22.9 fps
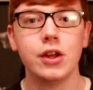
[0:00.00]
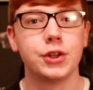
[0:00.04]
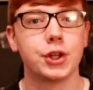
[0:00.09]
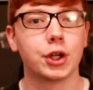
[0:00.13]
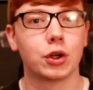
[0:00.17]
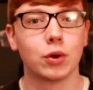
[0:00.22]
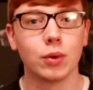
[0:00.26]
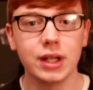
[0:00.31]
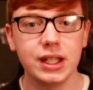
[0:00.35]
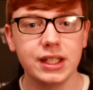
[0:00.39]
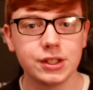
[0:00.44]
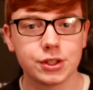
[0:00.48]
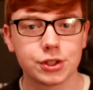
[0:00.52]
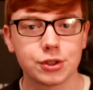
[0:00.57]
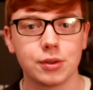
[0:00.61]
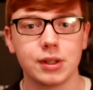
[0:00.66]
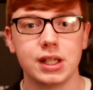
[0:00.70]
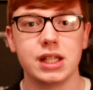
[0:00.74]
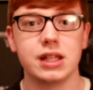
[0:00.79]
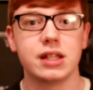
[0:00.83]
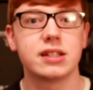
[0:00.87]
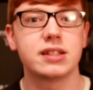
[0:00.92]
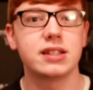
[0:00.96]
The green
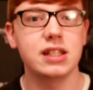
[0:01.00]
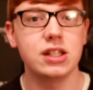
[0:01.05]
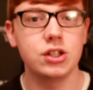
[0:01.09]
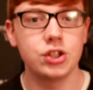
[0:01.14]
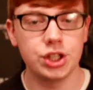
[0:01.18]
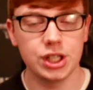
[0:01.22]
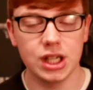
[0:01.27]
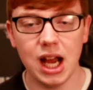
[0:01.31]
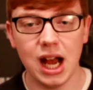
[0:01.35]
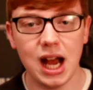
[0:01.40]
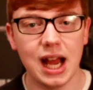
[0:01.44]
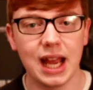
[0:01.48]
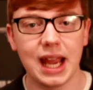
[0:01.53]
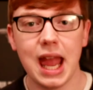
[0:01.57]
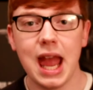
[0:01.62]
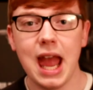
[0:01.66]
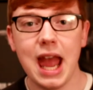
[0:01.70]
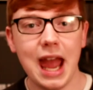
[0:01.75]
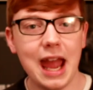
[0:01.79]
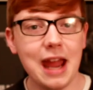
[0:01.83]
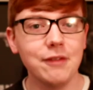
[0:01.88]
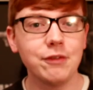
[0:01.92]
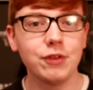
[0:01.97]
screen, the CGI,
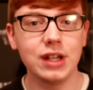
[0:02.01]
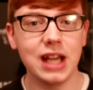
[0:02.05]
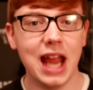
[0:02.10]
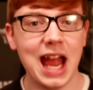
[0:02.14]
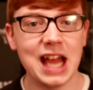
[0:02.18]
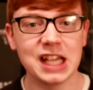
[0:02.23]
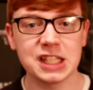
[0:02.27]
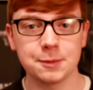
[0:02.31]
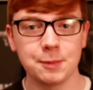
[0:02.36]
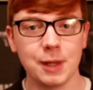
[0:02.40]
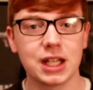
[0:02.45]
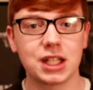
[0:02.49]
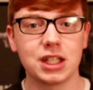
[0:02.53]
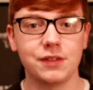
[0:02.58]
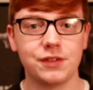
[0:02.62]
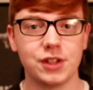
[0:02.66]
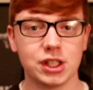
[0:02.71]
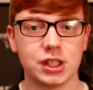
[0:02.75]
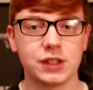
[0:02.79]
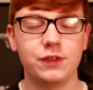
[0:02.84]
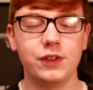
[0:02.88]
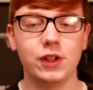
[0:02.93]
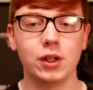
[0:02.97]
every aspect of
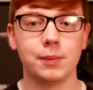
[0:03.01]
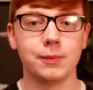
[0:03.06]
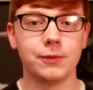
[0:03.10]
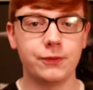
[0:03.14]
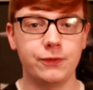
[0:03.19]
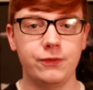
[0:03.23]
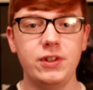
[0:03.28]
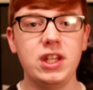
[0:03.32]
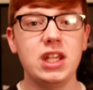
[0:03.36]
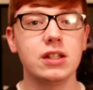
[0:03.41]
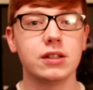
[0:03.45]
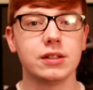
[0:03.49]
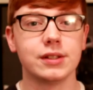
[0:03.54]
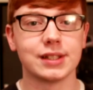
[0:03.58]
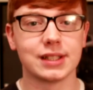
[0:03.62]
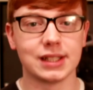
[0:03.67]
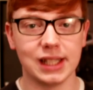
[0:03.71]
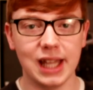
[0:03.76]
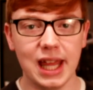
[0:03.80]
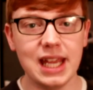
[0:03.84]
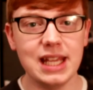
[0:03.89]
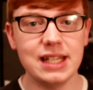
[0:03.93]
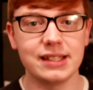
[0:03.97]
this film feels
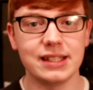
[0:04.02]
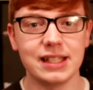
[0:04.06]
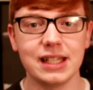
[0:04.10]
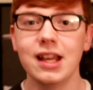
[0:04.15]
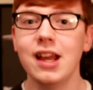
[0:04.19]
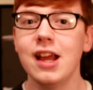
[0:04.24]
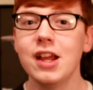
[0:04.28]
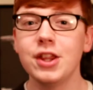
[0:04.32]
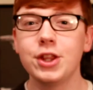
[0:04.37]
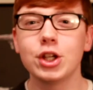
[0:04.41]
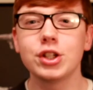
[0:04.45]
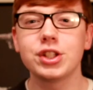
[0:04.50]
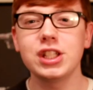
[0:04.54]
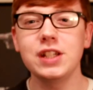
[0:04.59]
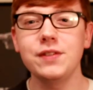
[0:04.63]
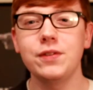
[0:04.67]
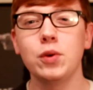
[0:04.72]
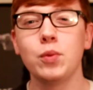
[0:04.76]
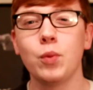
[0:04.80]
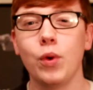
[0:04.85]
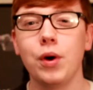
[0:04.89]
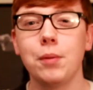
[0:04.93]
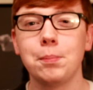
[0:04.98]
lazy. There's
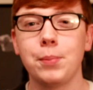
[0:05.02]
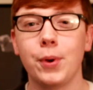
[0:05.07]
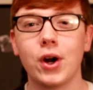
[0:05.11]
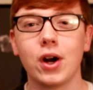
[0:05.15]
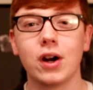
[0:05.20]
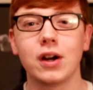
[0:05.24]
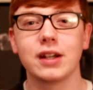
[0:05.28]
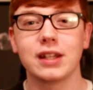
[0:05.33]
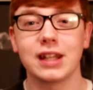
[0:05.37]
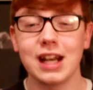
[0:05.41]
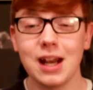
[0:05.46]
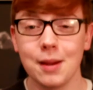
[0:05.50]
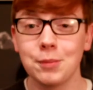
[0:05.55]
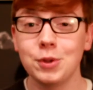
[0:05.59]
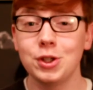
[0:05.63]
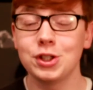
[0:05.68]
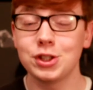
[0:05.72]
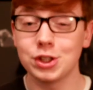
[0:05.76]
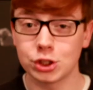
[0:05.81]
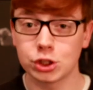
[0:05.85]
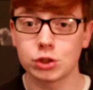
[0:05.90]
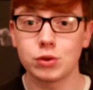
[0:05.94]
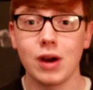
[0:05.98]
even one part that I'm going to
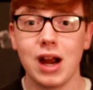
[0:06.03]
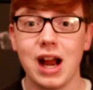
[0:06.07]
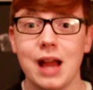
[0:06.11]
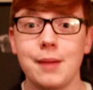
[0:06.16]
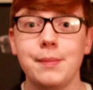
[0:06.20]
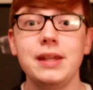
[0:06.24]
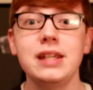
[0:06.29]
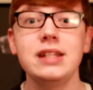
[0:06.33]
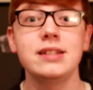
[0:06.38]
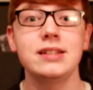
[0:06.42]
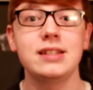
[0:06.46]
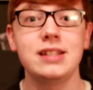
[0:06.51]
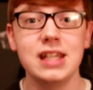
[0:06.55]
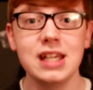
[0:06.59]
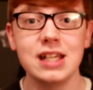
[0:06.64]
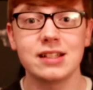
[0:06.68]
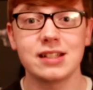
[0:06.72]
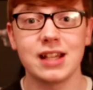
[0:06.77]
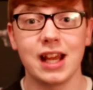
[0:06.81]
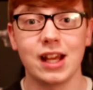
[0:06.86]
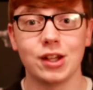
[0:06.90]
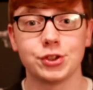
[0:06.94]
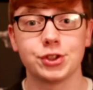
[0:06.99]
describe in
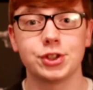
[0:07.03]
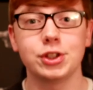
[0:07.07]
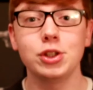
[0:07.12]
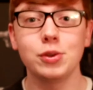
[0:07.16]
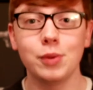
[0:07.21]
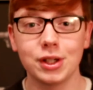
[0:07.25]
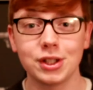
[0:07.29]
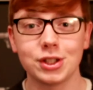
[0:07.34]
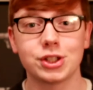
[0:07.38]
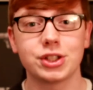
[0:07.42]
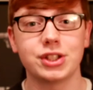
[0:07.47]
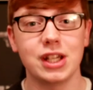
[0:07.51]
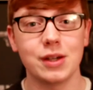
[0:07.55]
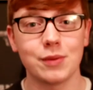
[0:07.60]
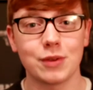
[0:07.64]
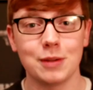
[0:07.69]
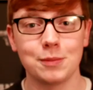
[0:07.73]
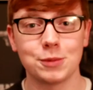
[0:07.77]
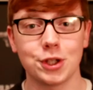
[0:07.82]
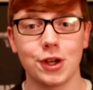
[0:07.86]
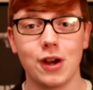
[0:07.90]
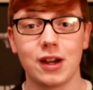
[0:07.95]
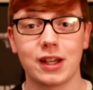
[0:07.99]
detail so you understand what
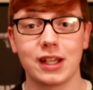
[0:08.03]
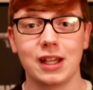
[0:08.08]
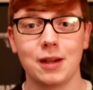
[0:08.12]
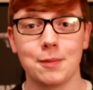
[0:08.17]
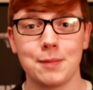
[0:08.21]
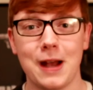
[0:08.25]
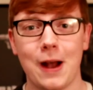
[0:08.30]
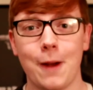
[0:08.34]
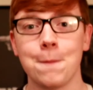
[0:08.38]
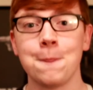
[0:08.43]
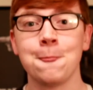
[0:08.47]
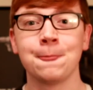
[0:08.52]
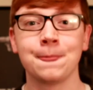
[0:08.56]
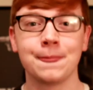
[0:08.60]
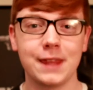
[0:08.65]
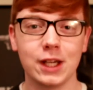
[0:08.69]
I'm talking about.